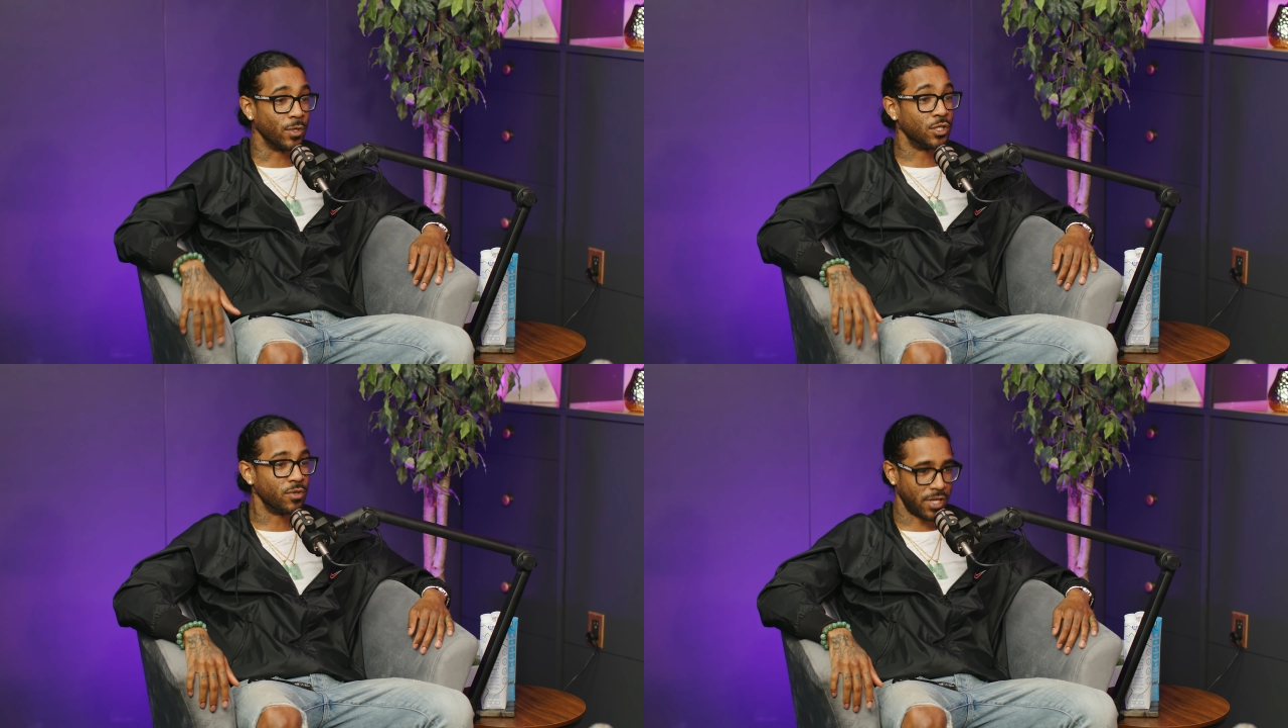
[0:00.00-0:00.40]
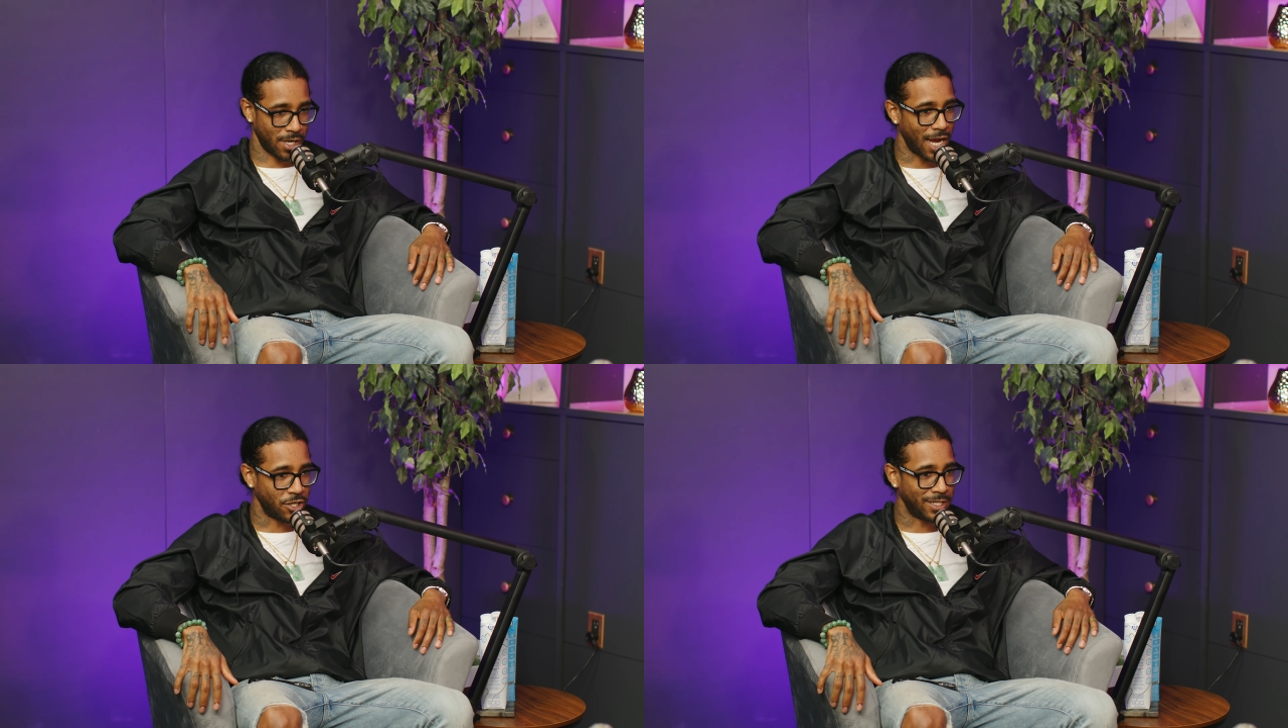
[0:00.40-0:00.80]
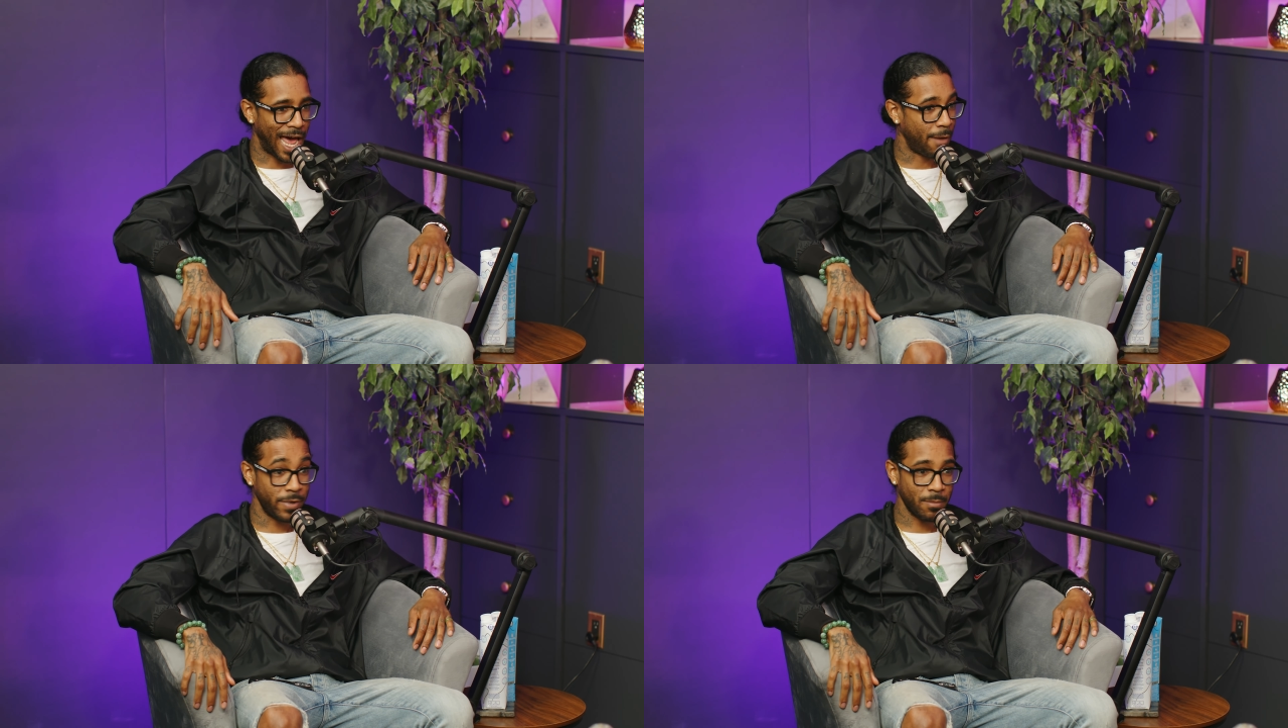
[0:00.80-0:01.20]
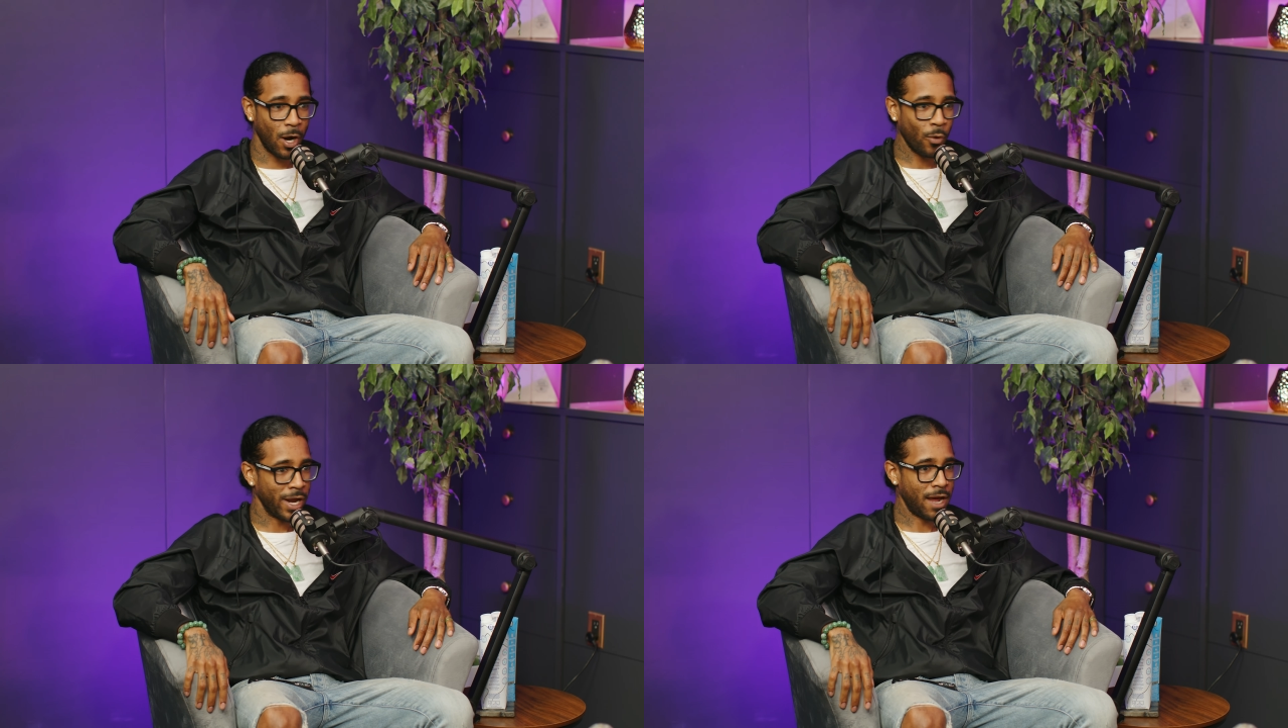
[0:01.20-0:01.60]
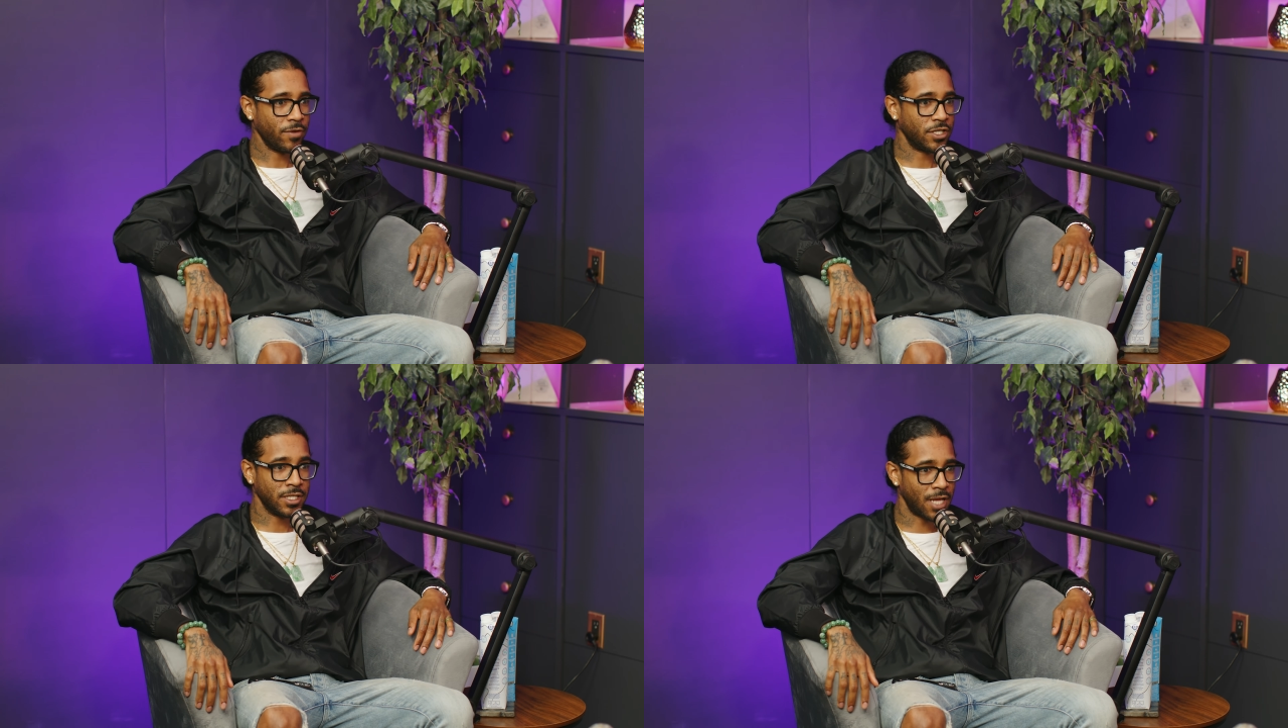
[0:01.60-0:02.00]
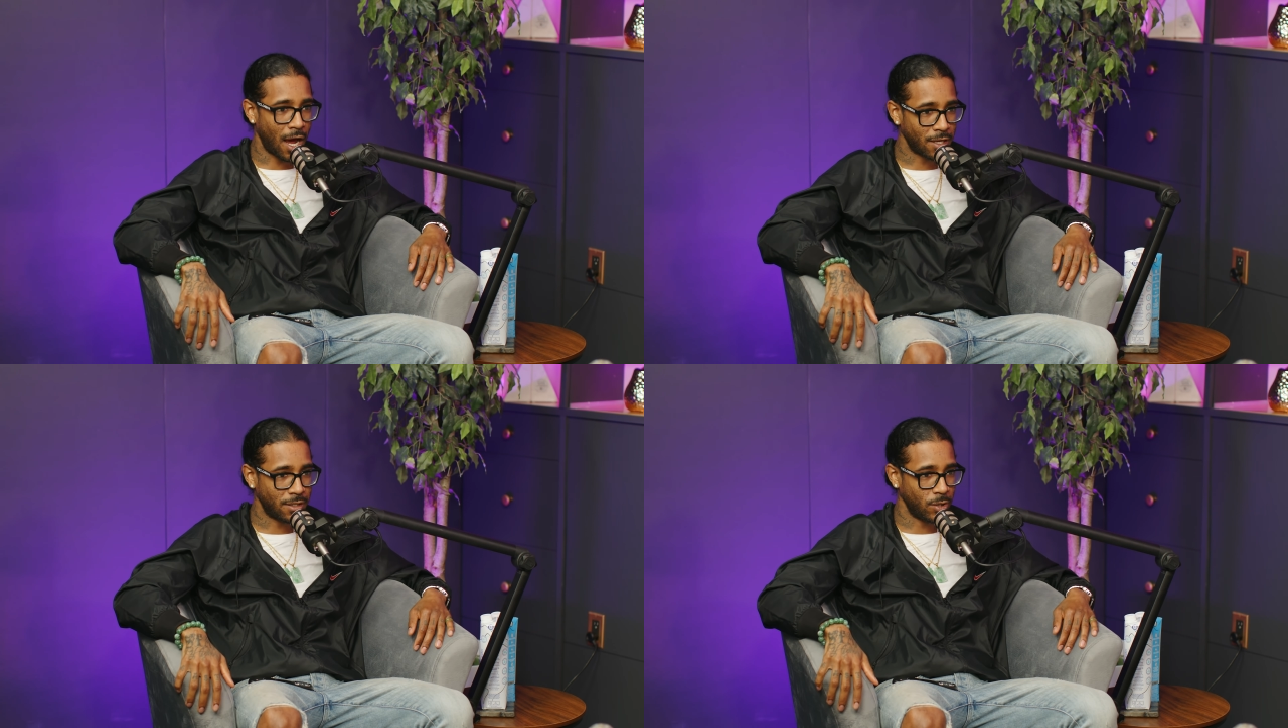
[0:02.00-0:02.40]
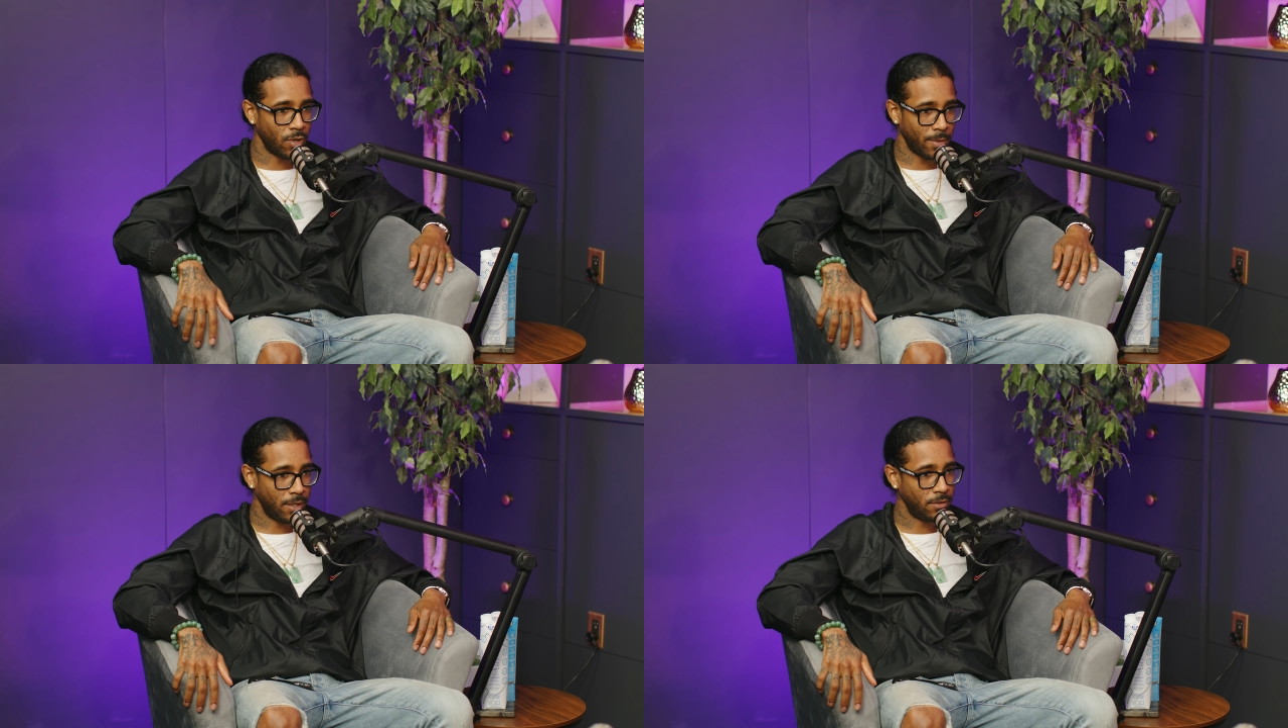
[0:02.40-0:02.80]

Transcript: would you think that she's happy about whatever she's talking to you about?